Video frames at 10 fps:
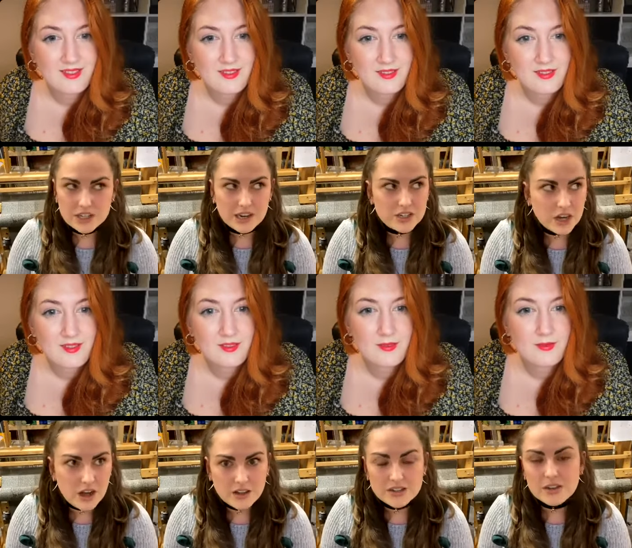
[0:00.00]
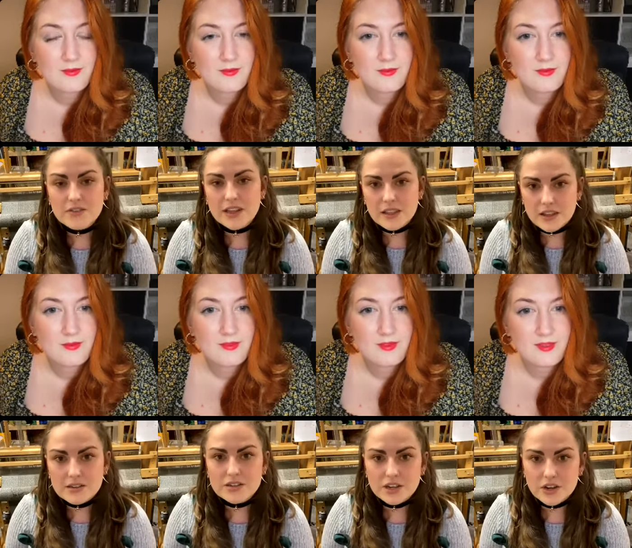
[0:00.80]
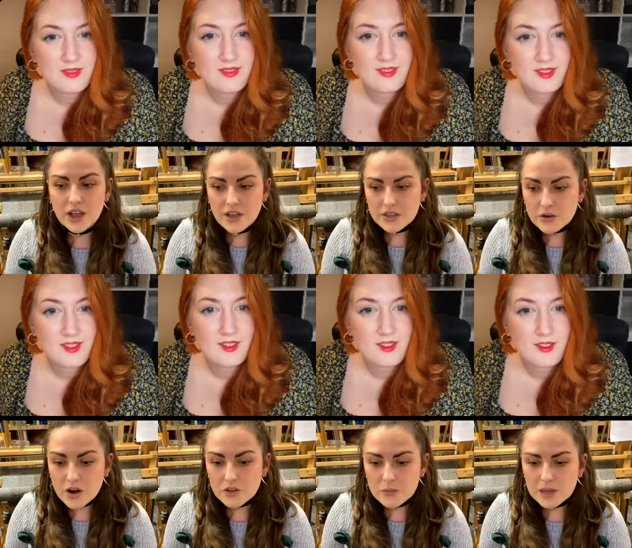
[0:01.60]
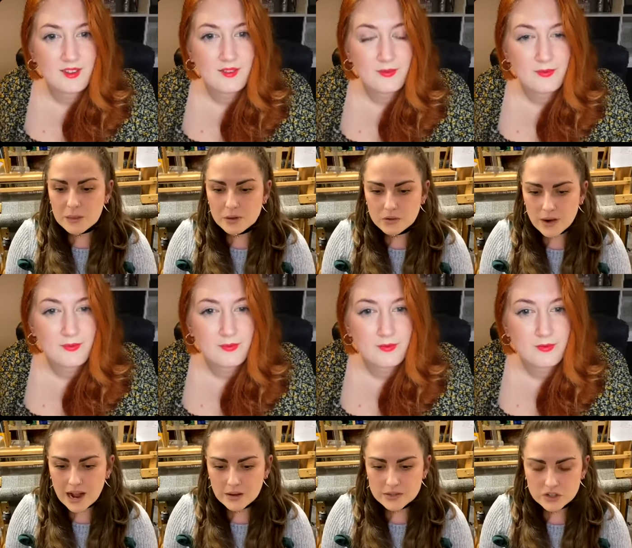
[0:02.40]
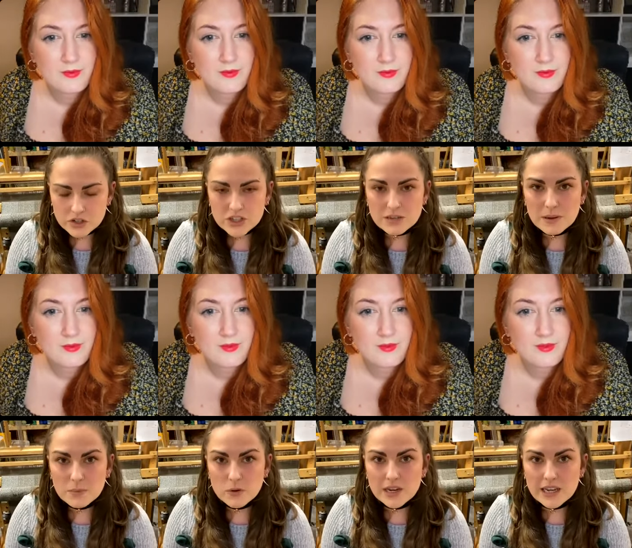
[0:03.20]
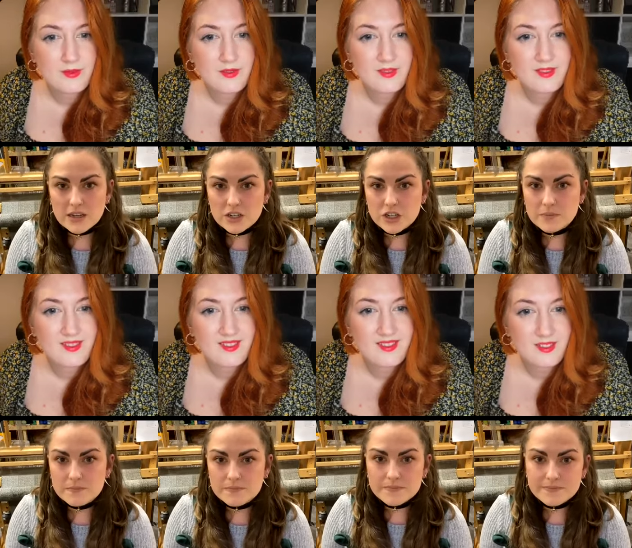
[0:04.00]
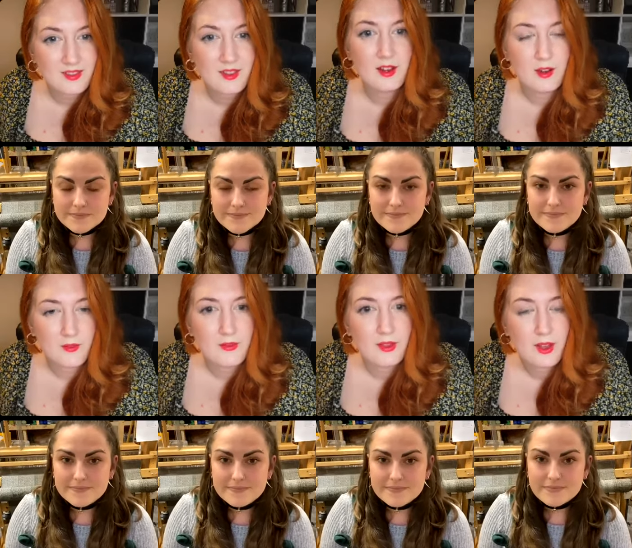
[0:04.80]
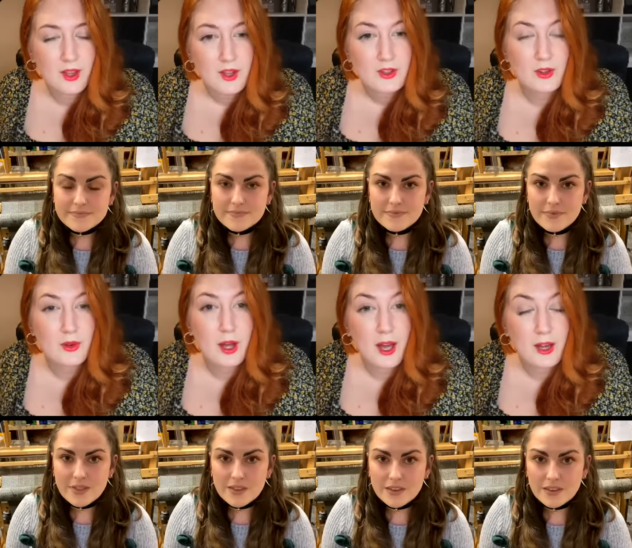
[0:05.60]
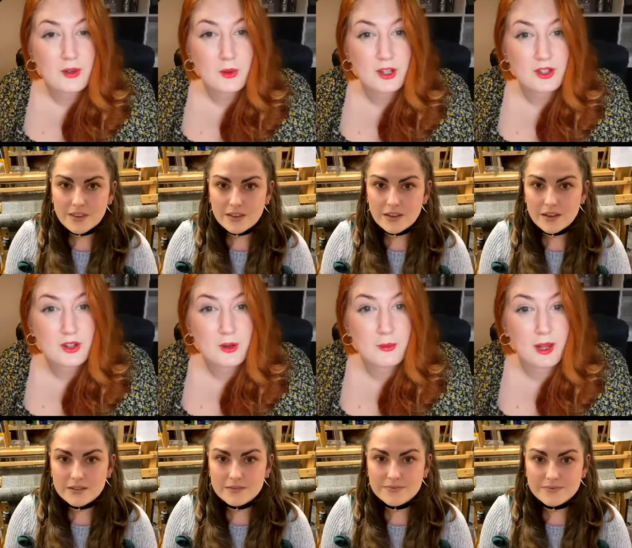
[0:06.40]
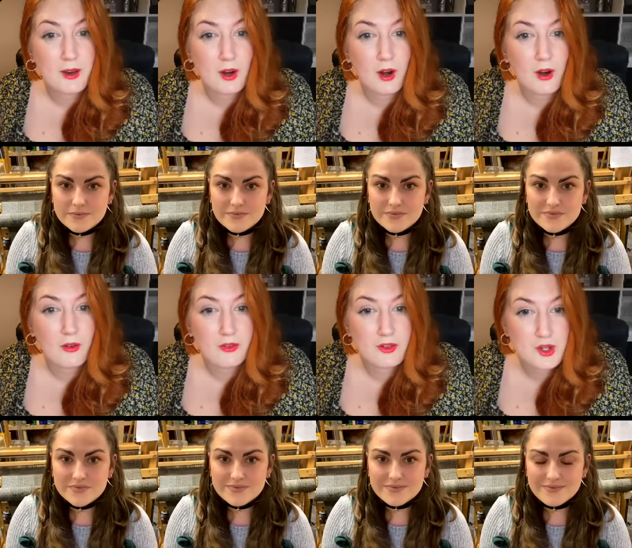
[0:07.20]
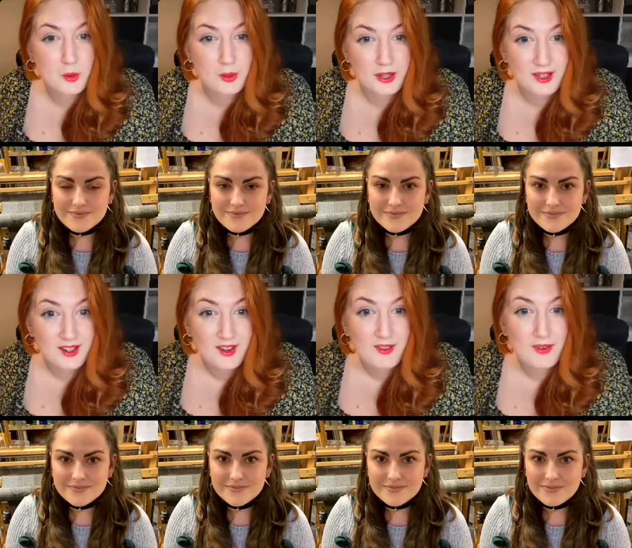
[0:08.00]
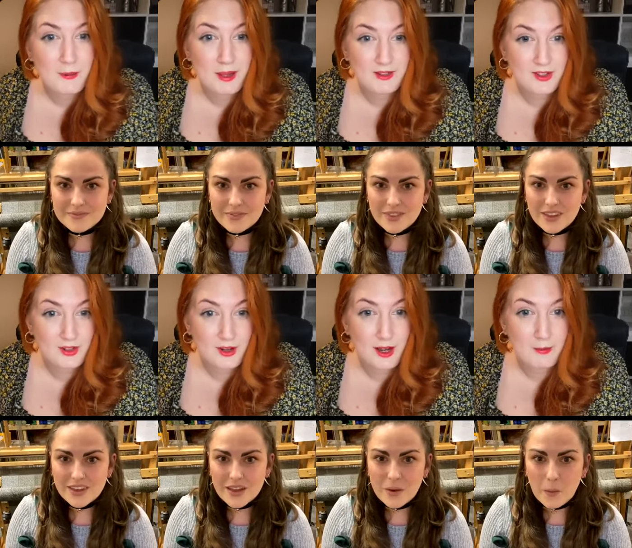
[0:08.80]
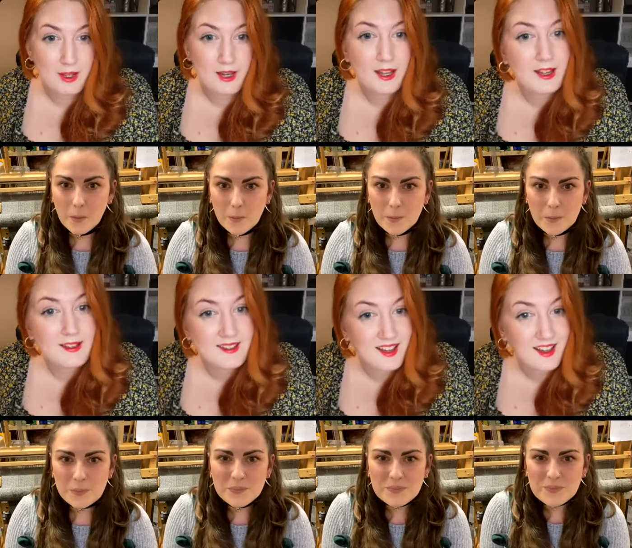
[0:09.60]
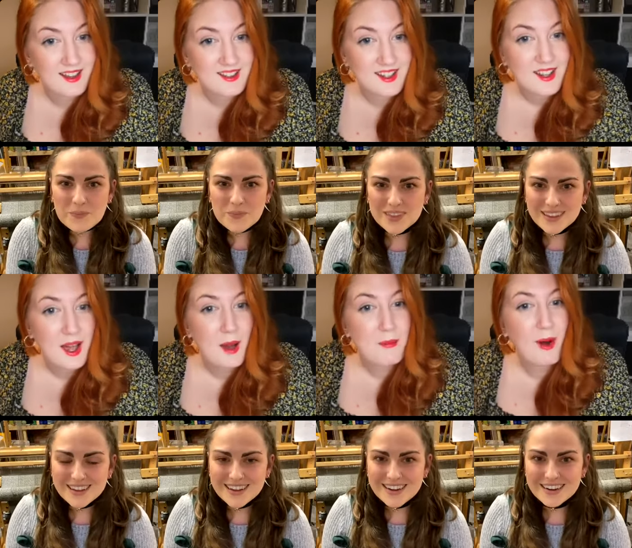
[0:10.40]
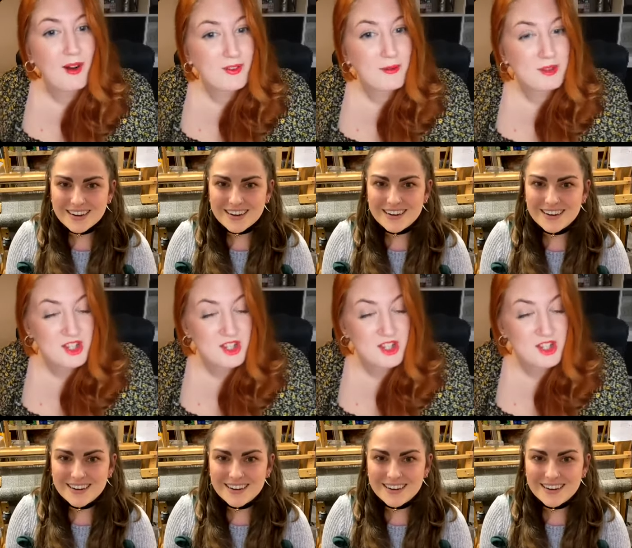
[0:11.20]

Speaker 1: dyes yarn, stuff like that. So there are other people around. It's just a bit more niche. Yeah.
Speaker 2: So I had a question come in off Joey from Instagram, and he said, apart from the